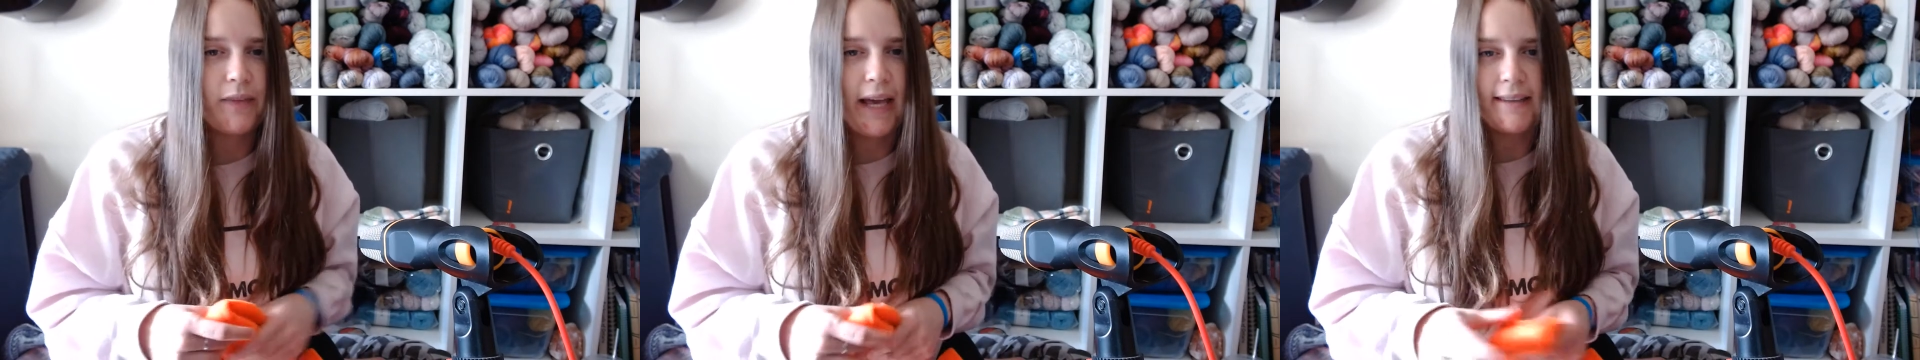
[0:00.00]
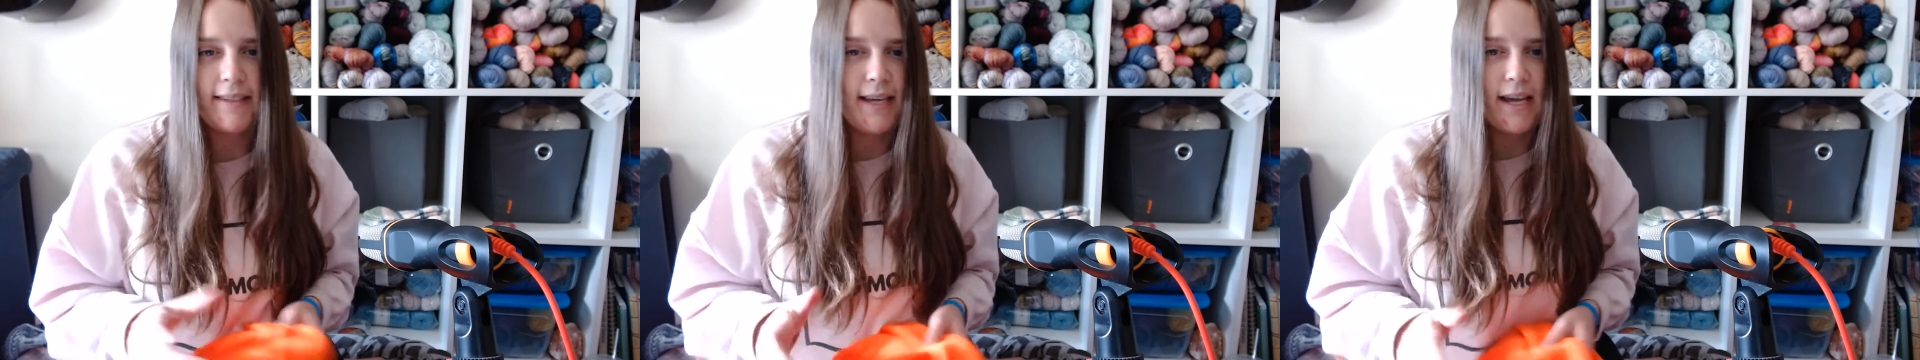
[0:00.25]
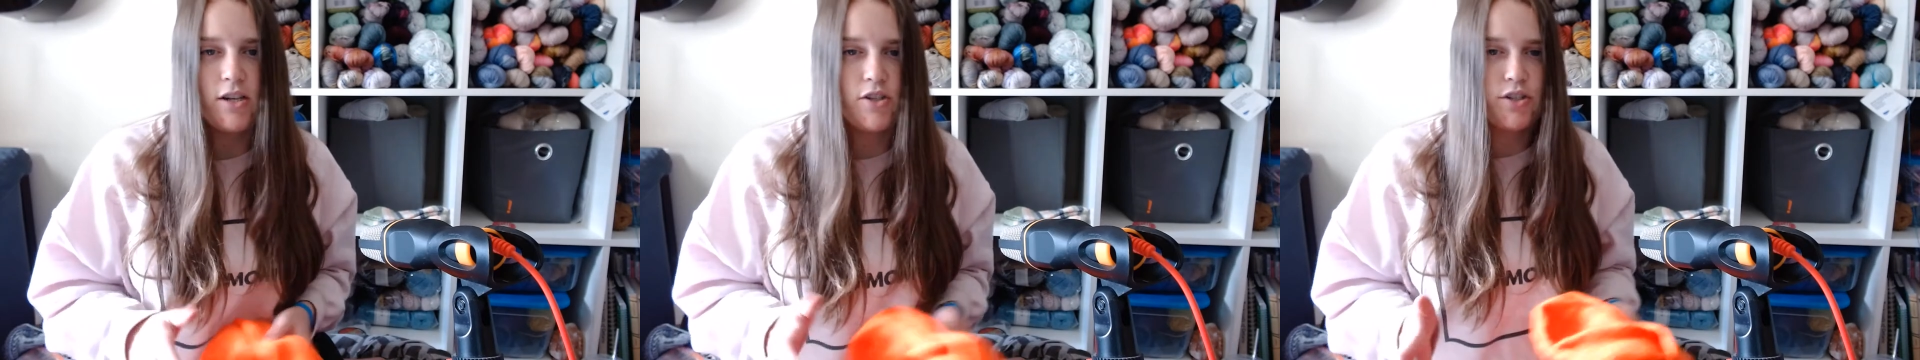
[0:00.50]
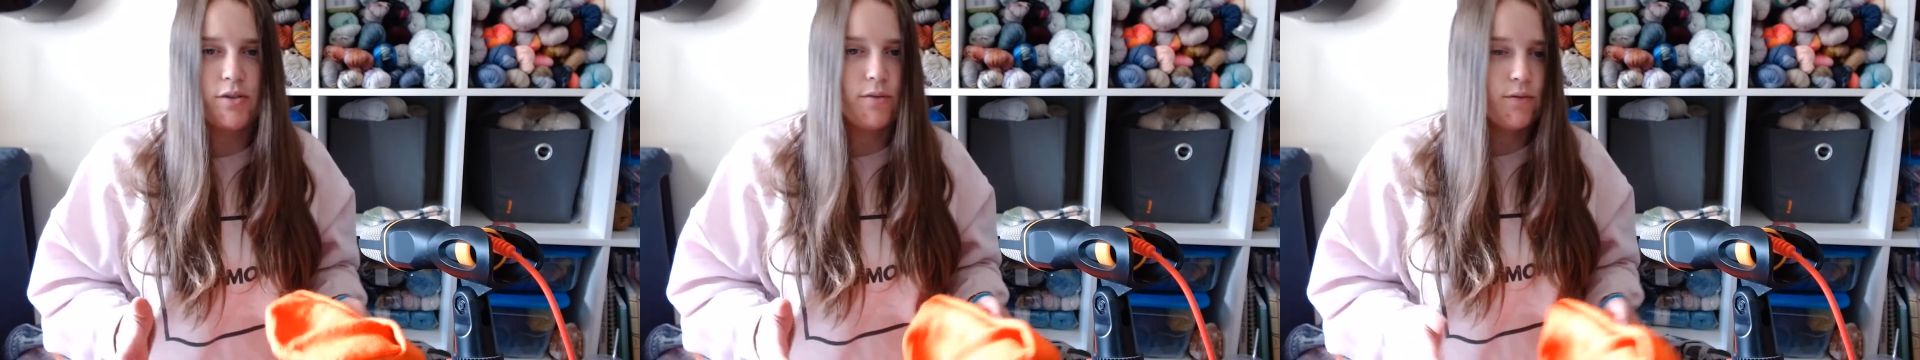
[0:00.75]
at the end
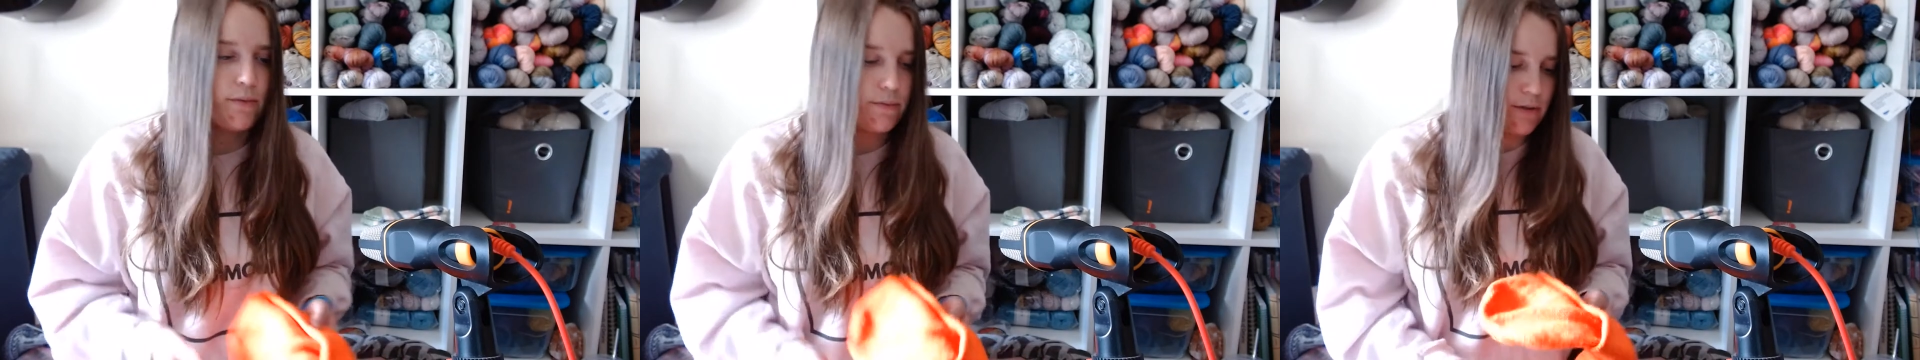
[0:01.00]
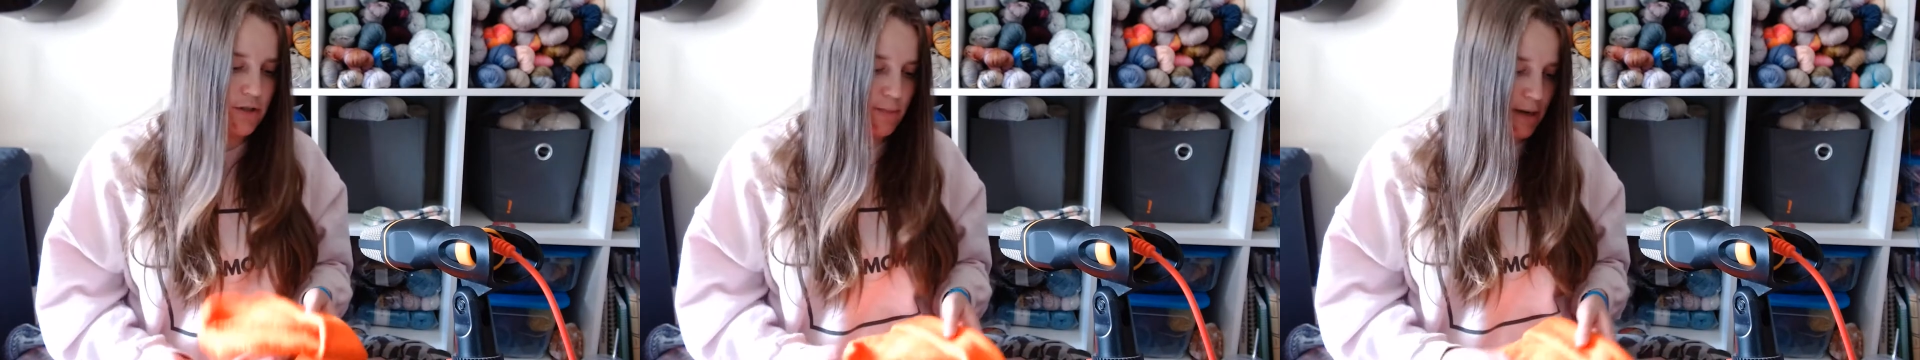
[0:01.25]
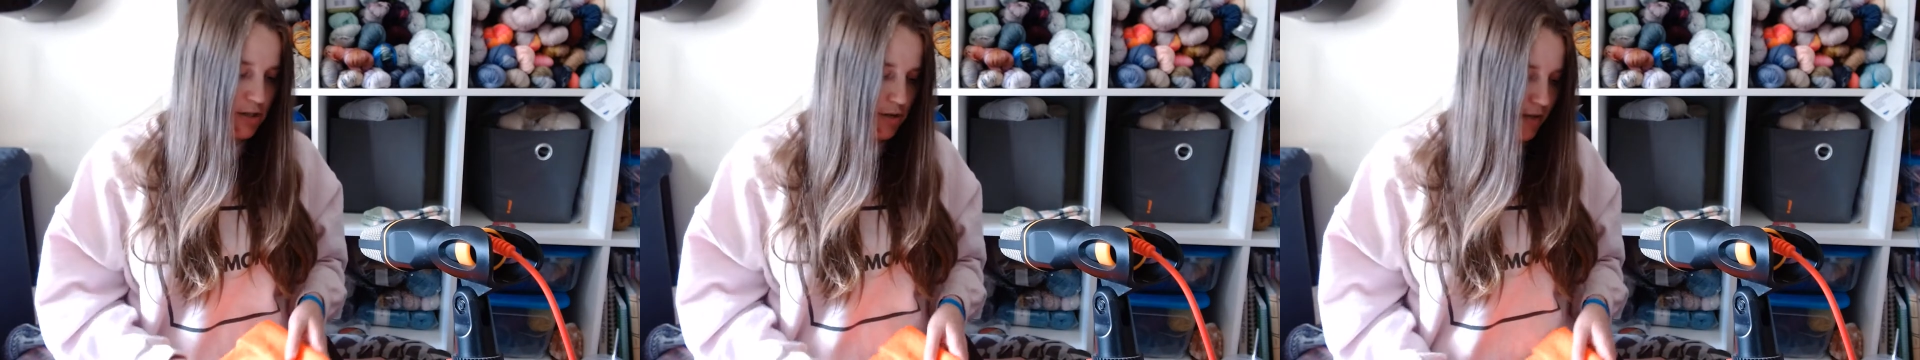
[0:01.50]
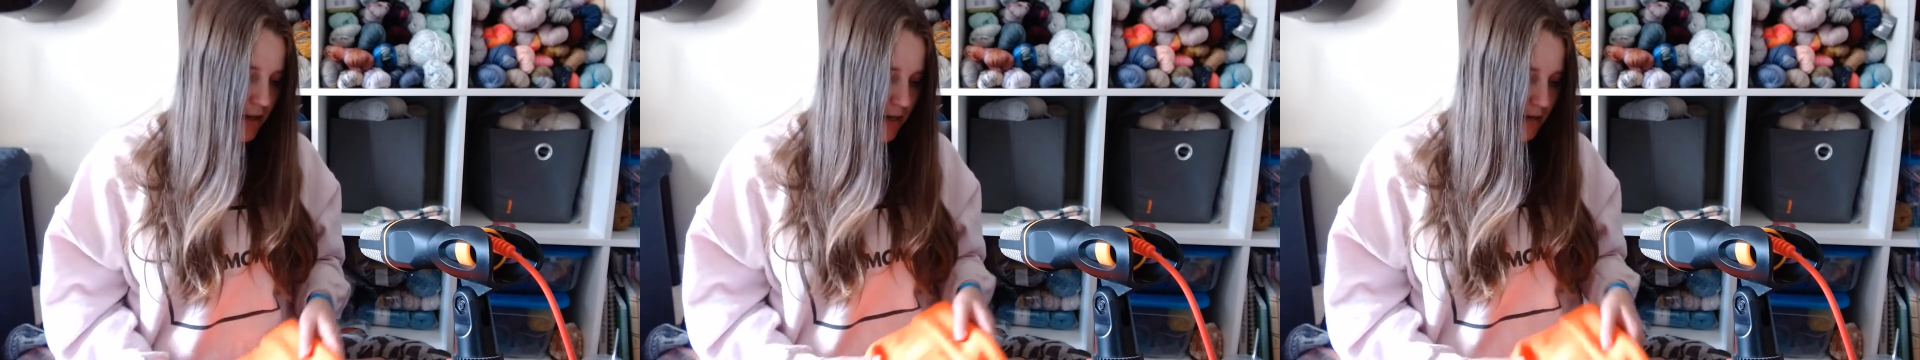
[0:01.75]
do your special
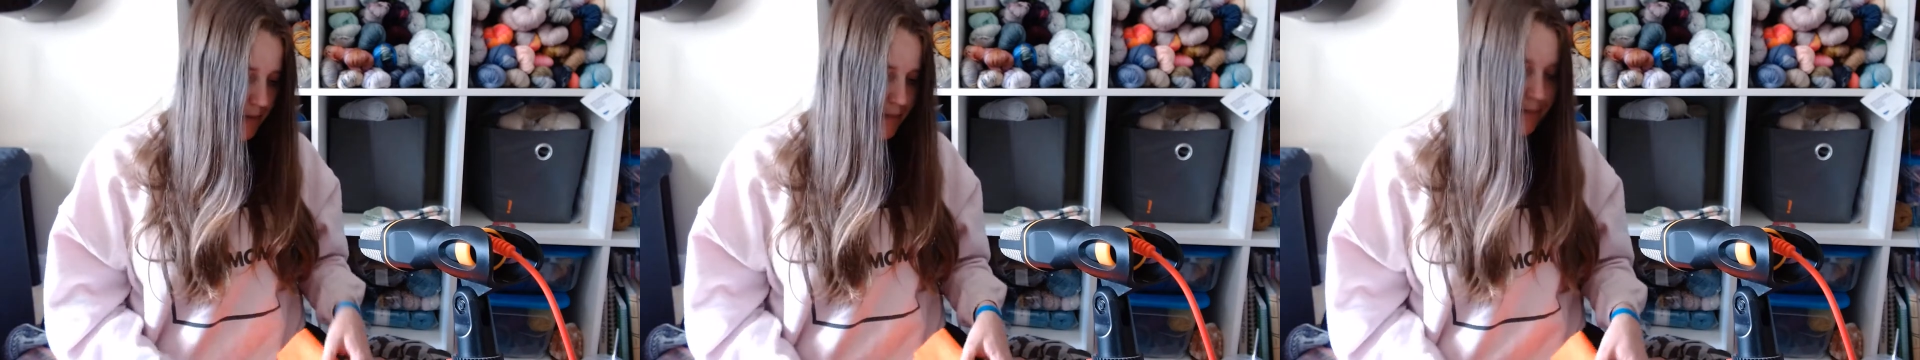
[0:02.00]
thing.